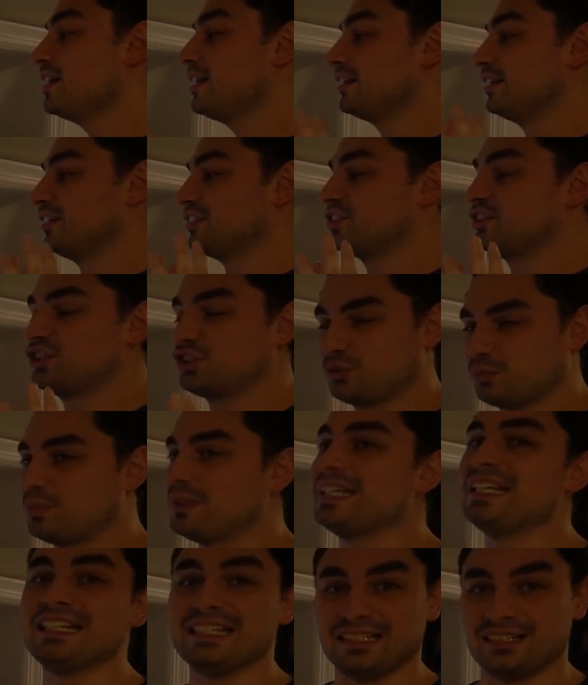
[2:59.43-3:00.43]
The
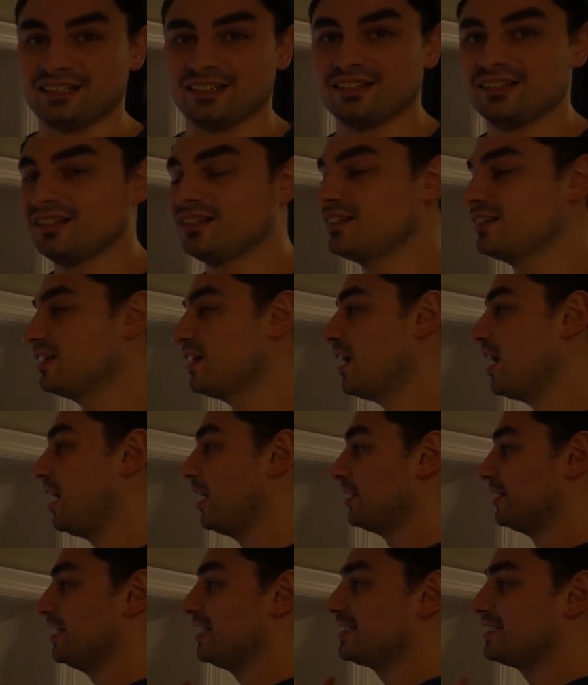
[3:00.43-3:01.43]
speed
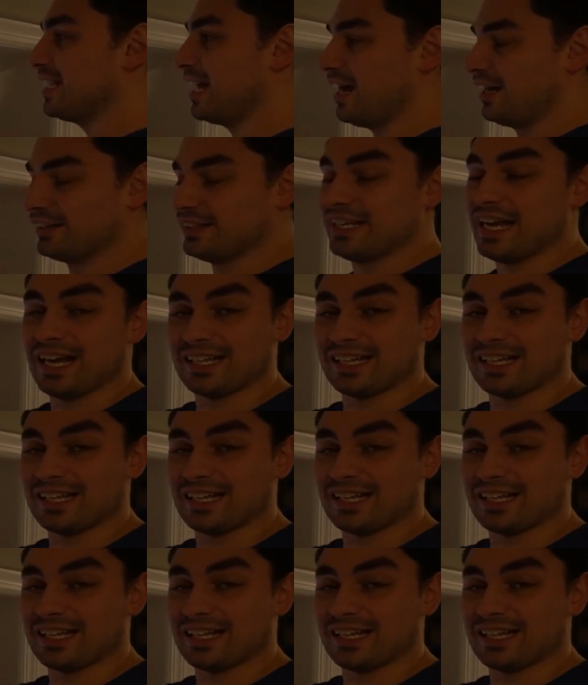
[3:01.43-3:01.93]
on this on the